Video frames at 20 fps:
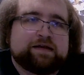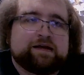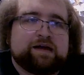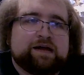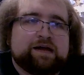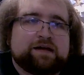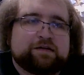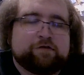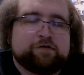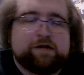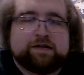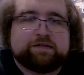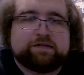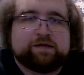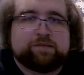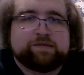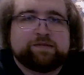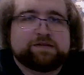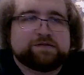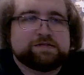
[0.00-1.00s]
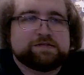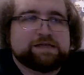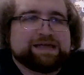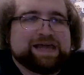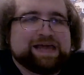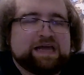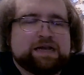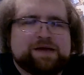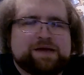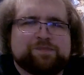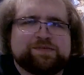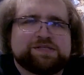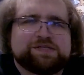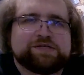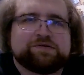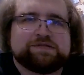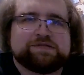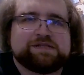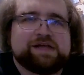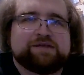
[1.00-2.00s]
Granted, I mean, there's like 8
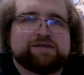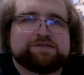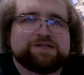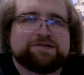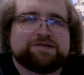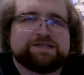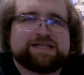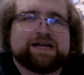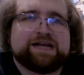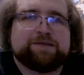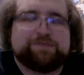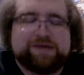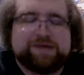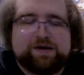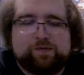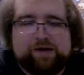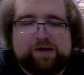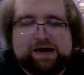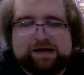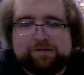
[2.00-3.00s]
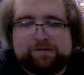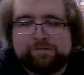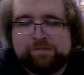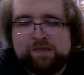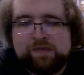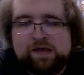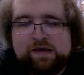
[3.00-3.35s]
episodes left, so it's going to be a while.